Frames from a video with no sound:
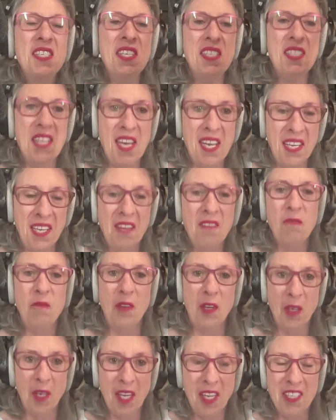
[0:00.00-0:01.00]
to take
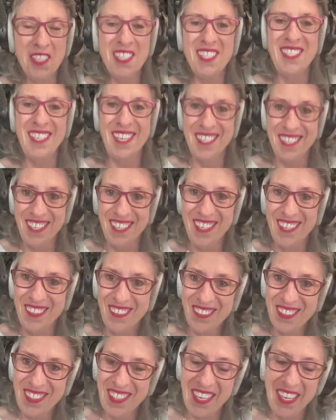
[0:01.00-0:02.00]
very good session
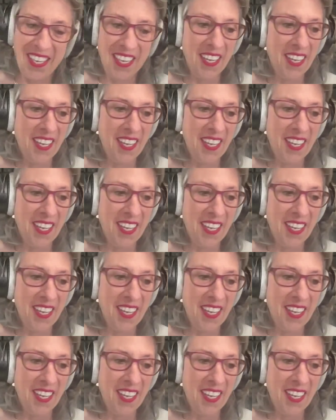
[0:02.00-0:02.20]
notes,